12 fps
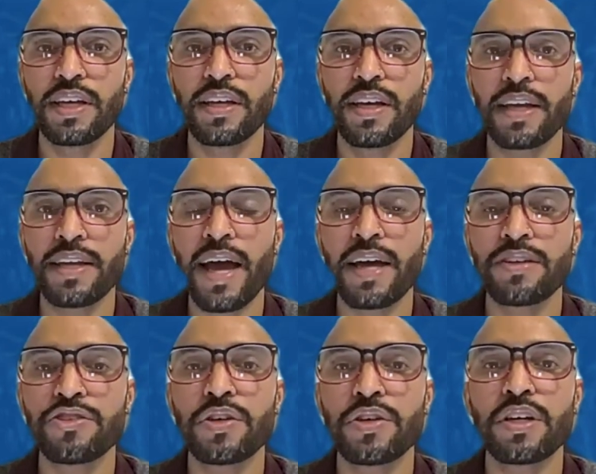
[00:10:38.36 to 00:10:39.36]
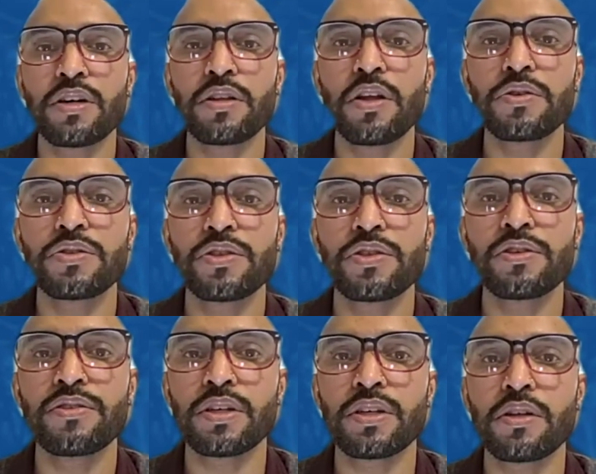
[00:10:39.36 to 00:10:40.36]
And as you get closer
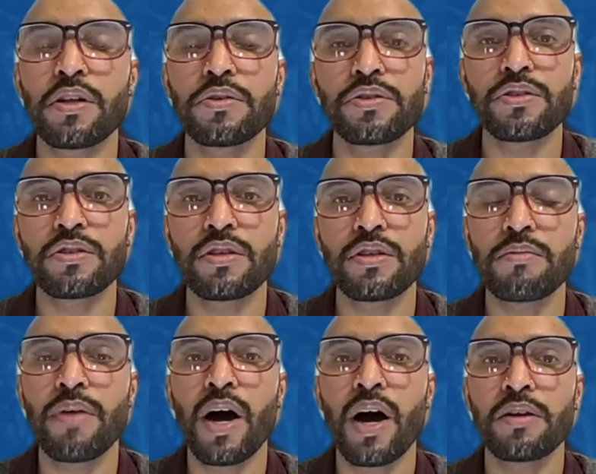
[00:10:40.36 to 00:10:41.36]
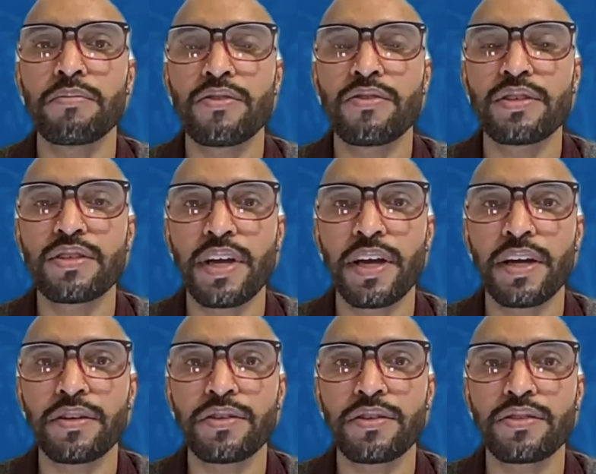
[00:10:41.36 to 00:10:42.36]
and closer to the bottom of the
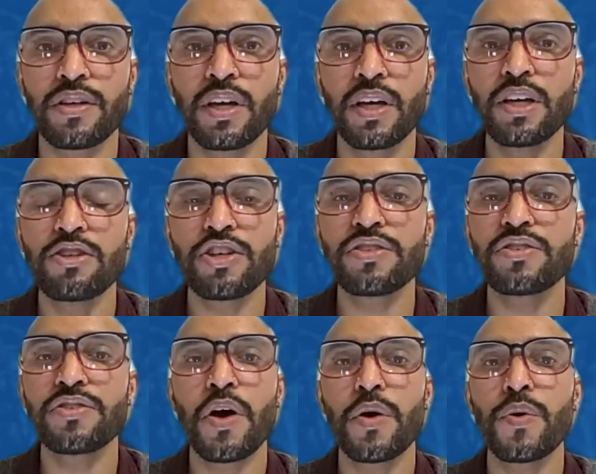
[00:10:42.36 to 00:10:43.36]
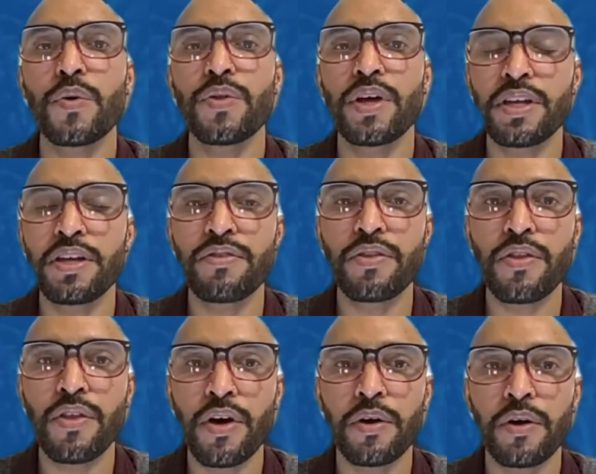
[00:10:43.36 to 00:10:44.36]
stairs, just know that even
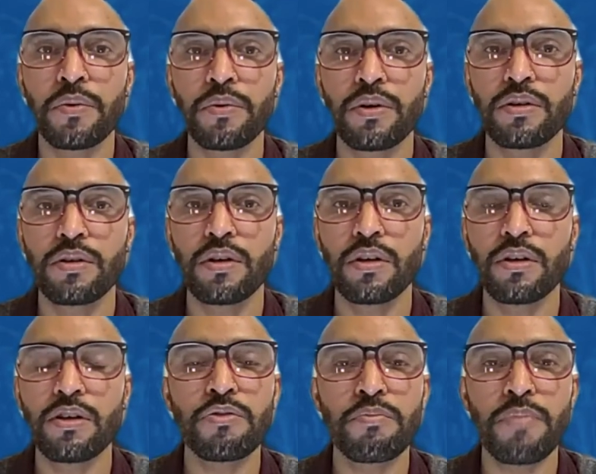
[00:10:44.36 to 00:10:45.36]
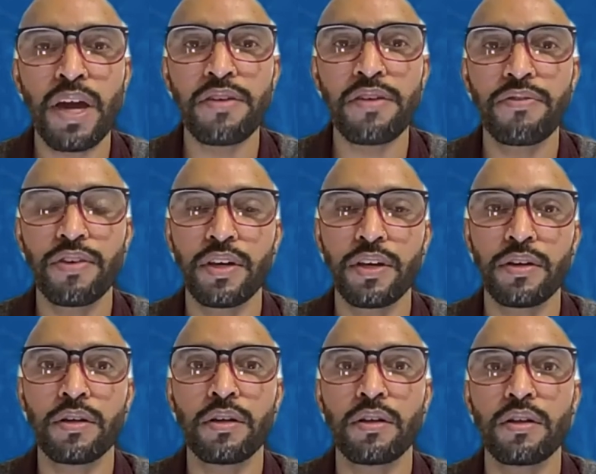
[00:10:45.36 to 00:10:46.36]
though you may
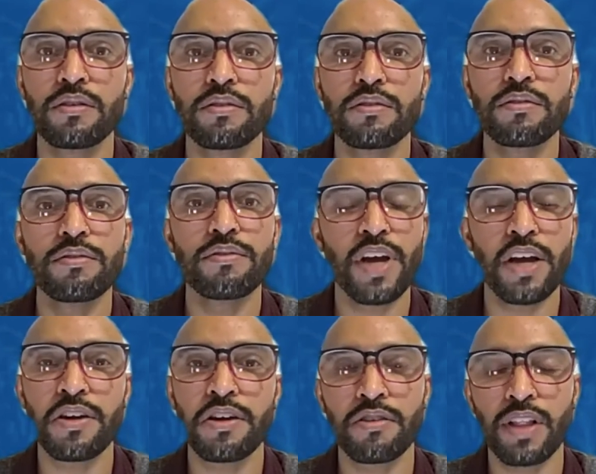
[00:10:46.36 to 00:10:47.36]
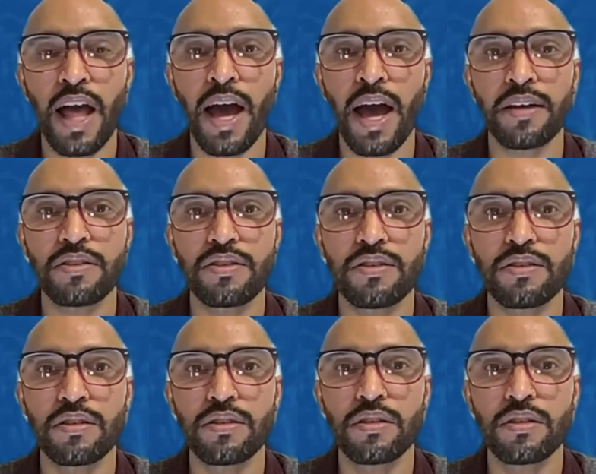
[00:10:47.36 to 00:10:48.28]
feel very relaxed,